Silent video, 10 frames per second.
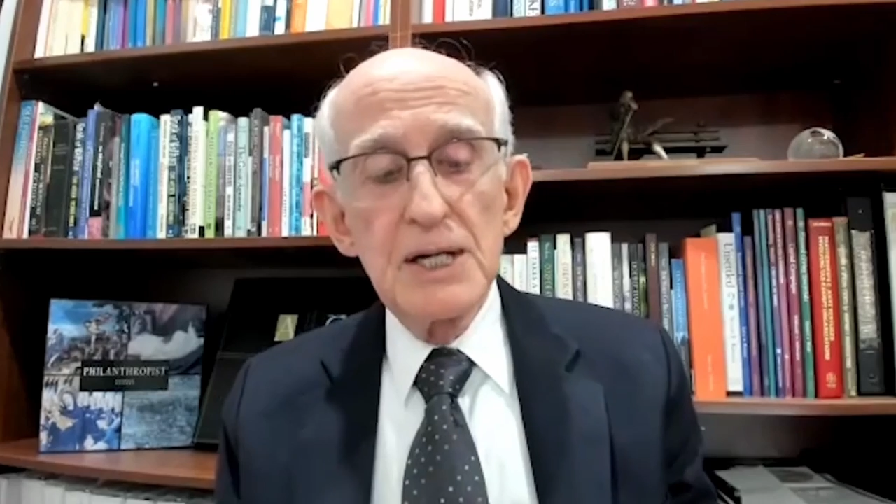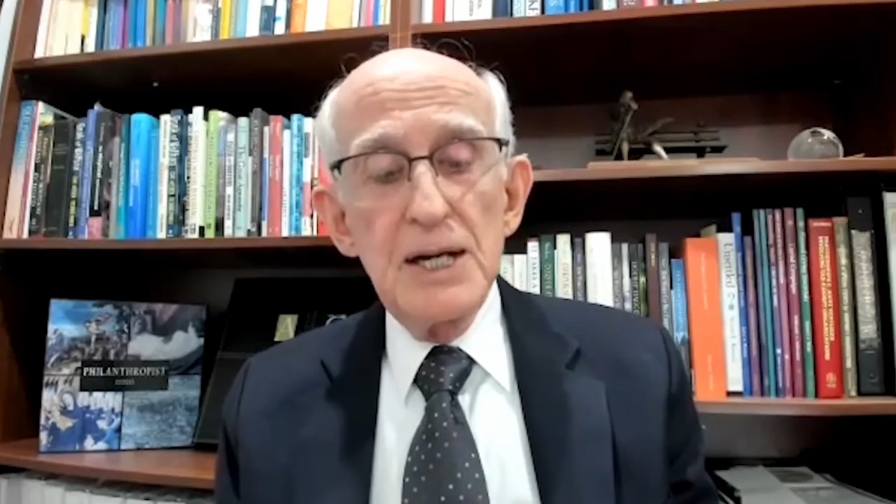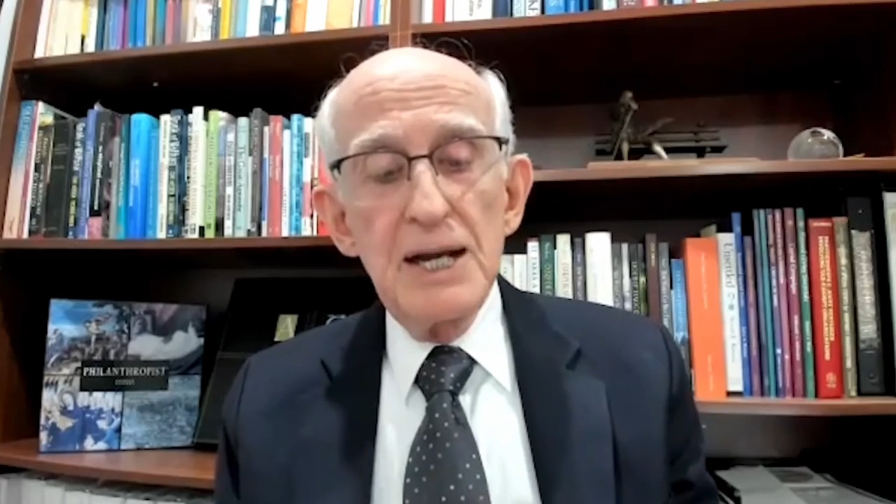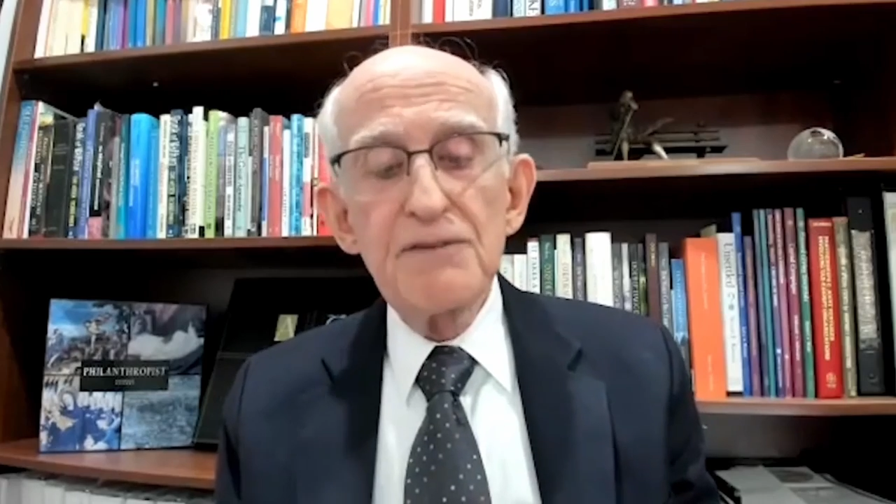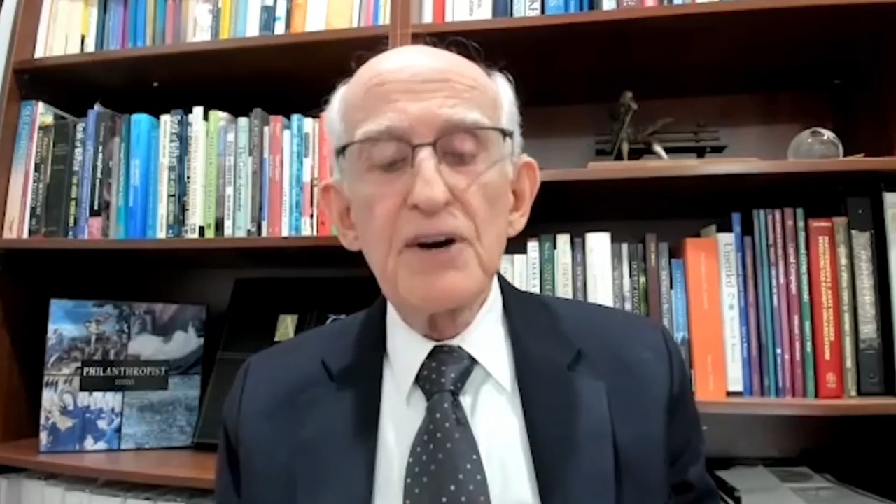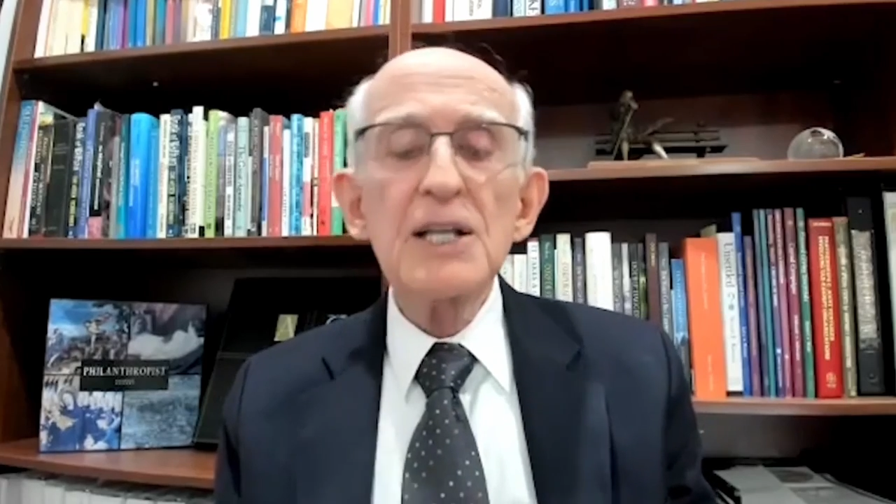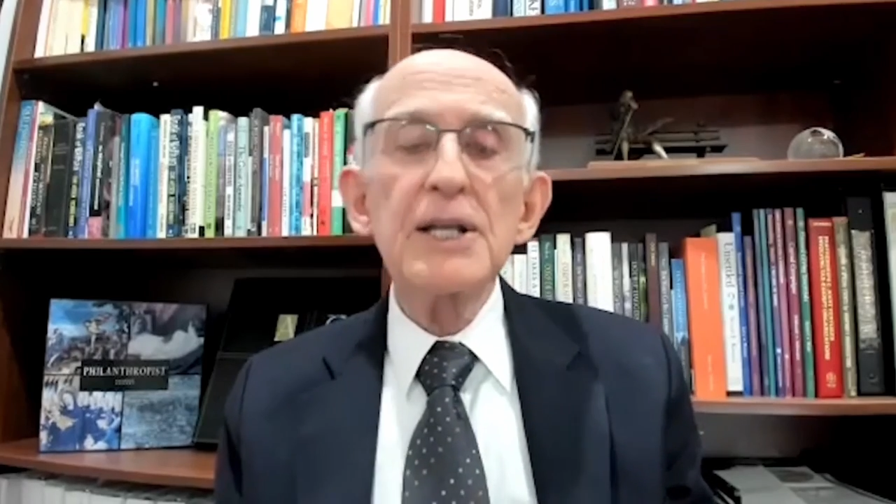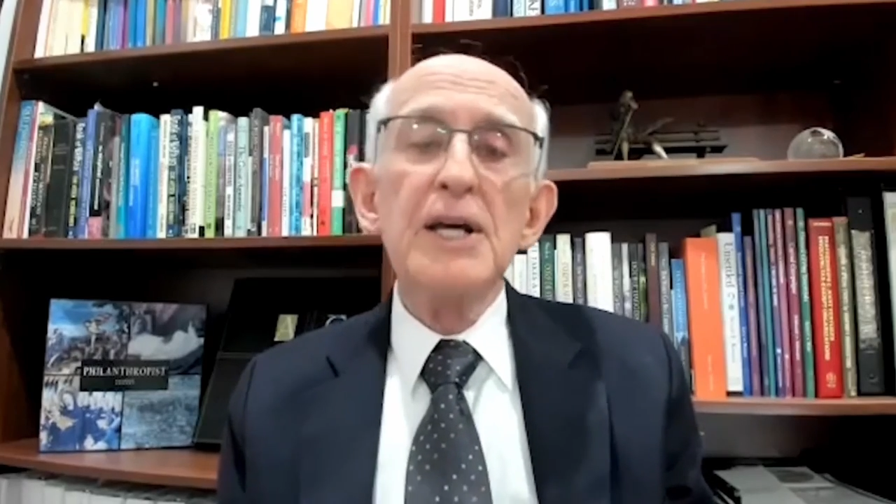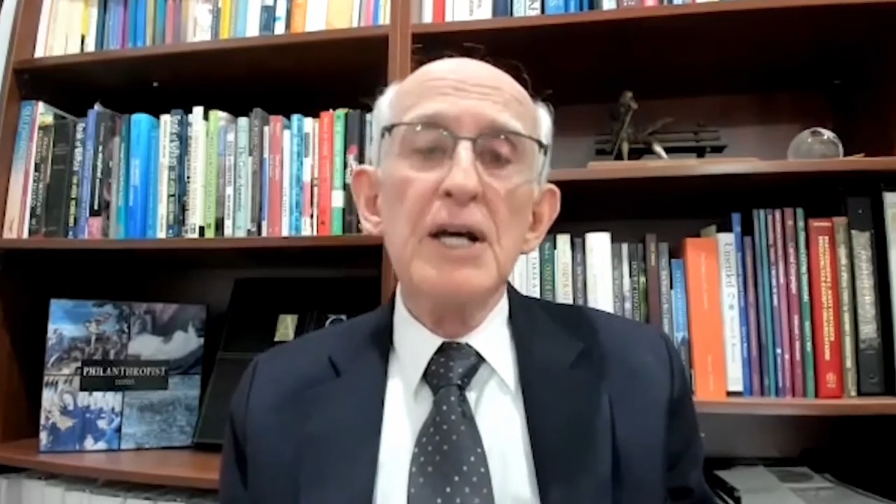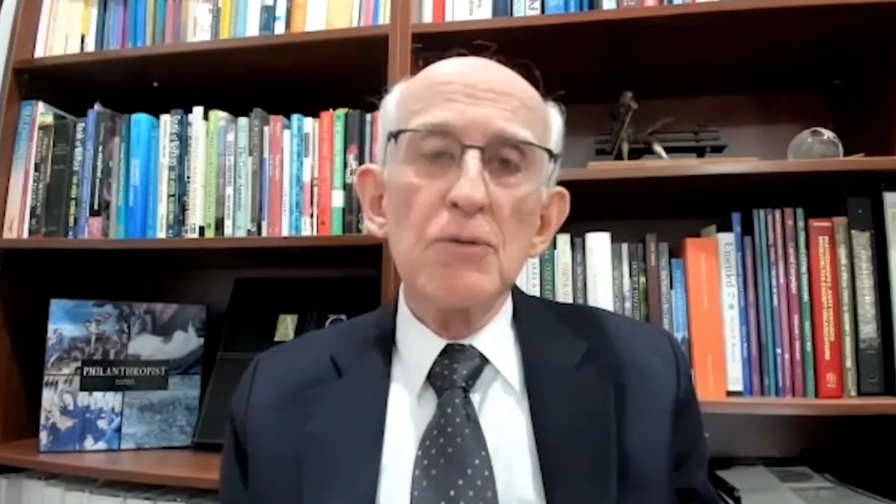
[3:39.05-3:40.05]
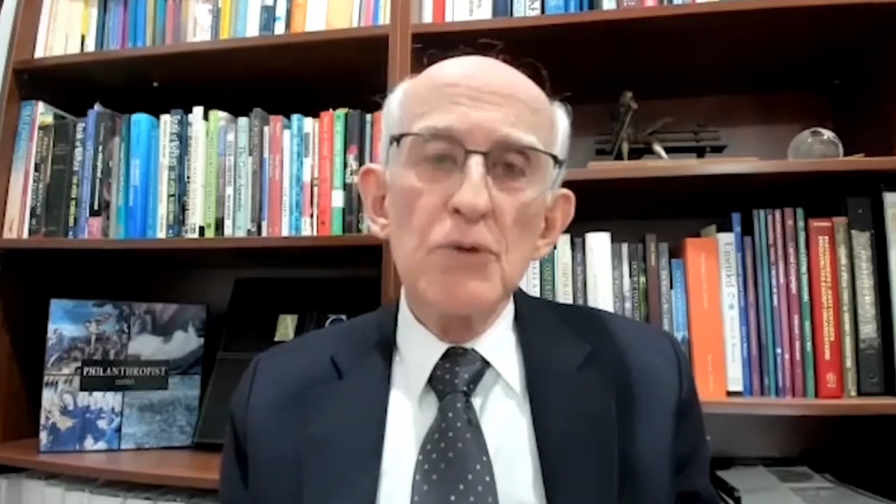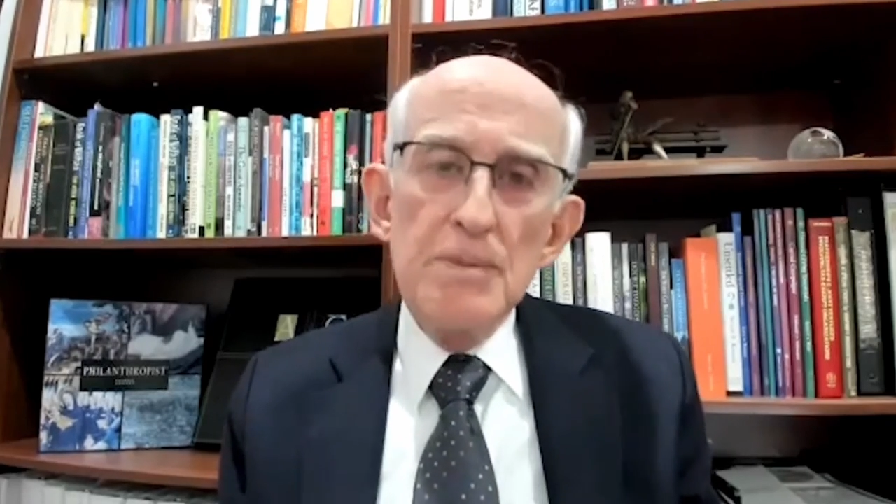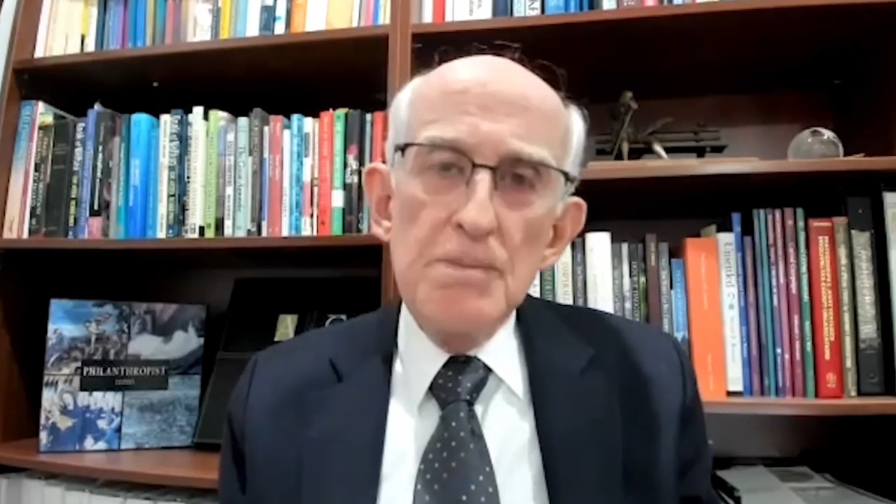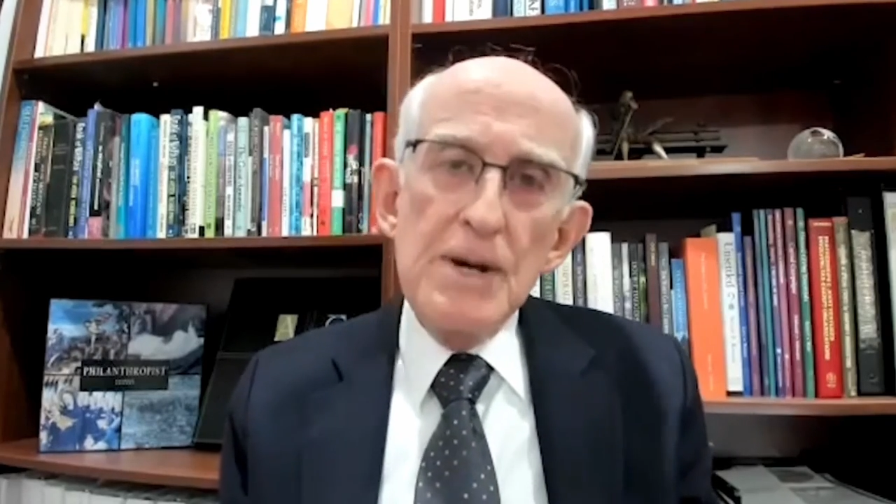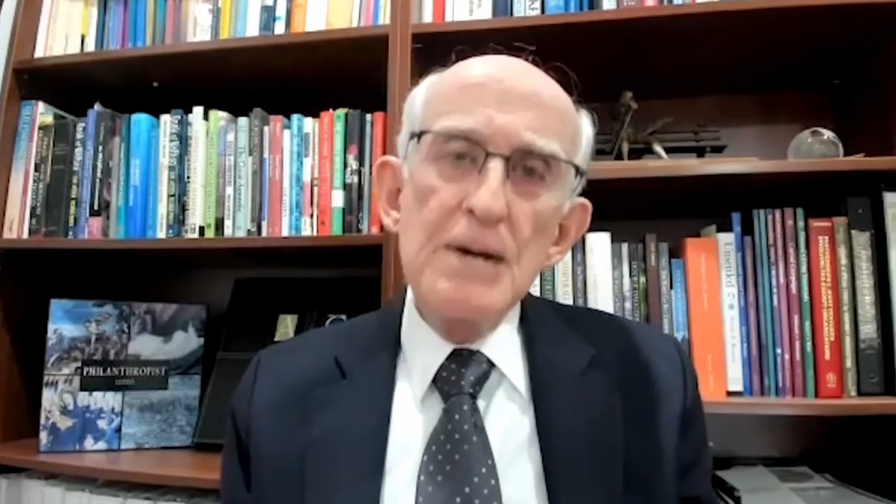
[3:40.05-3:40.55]
And finally,
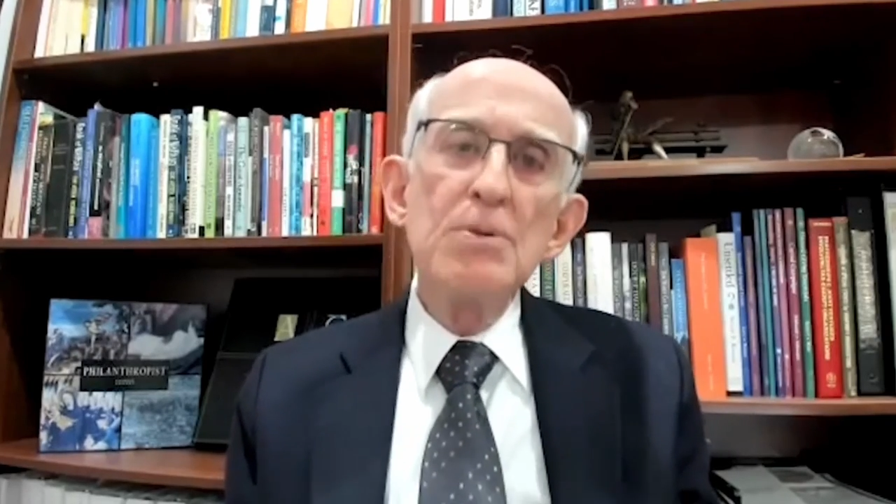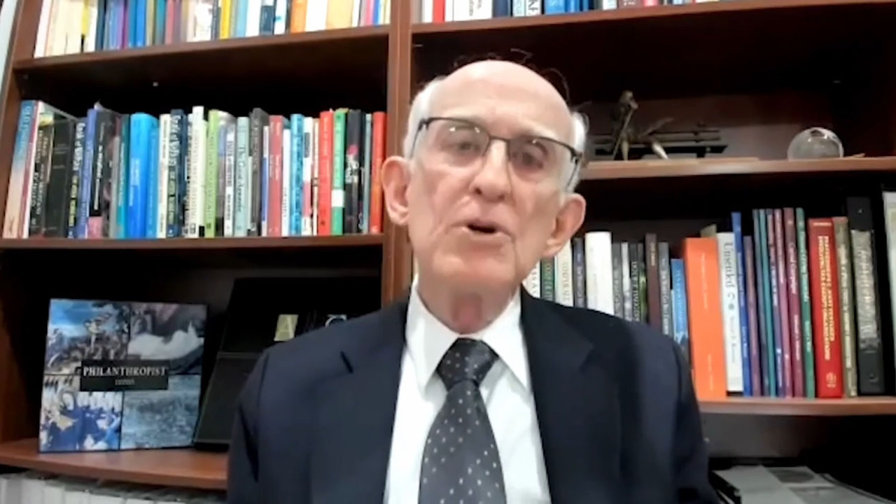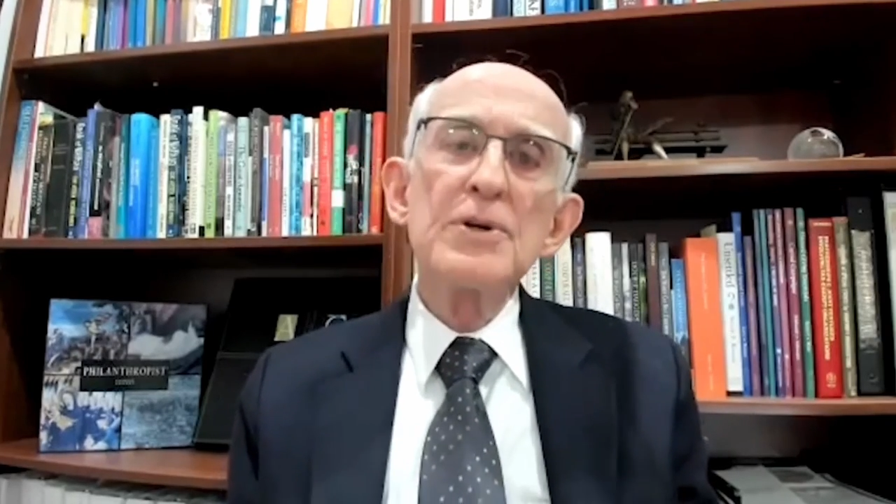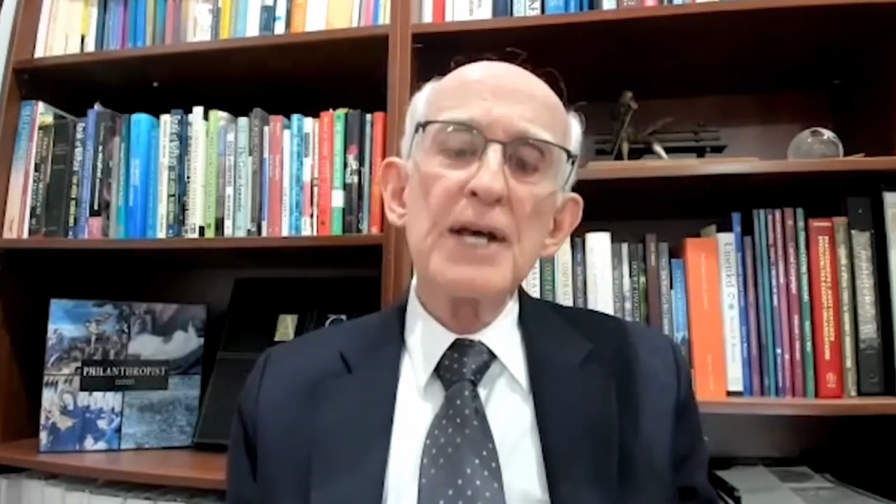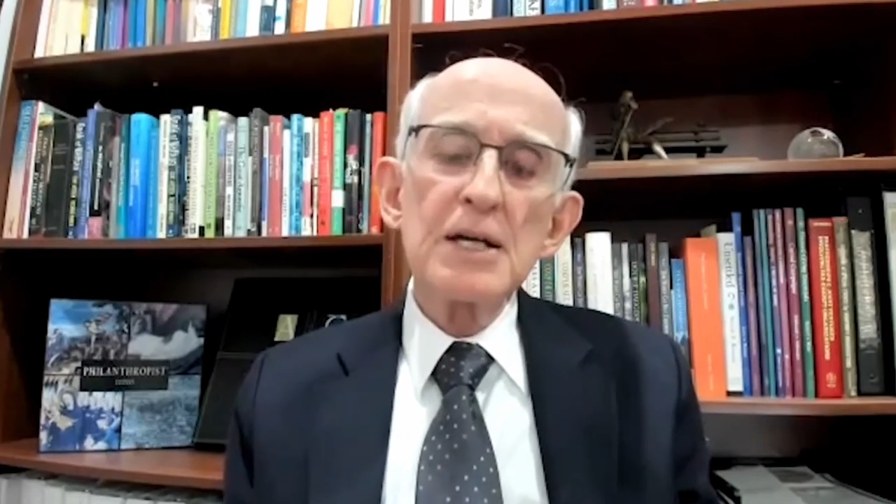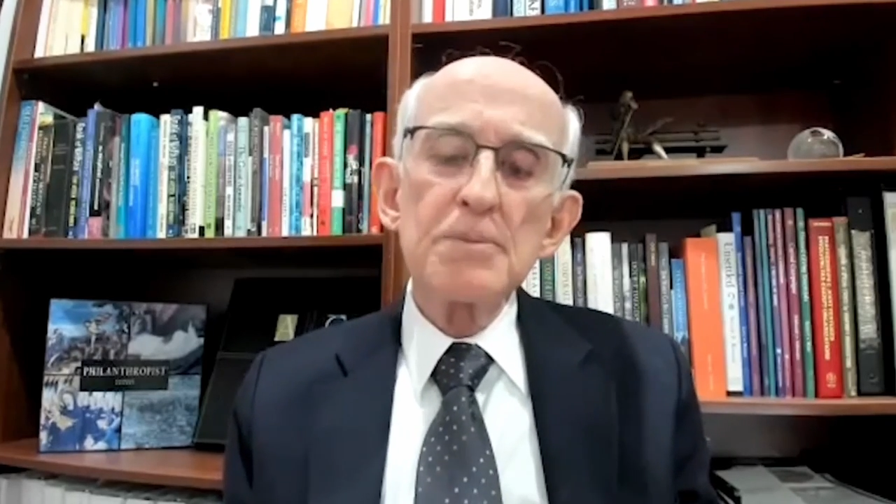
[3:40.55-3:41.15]
remember that a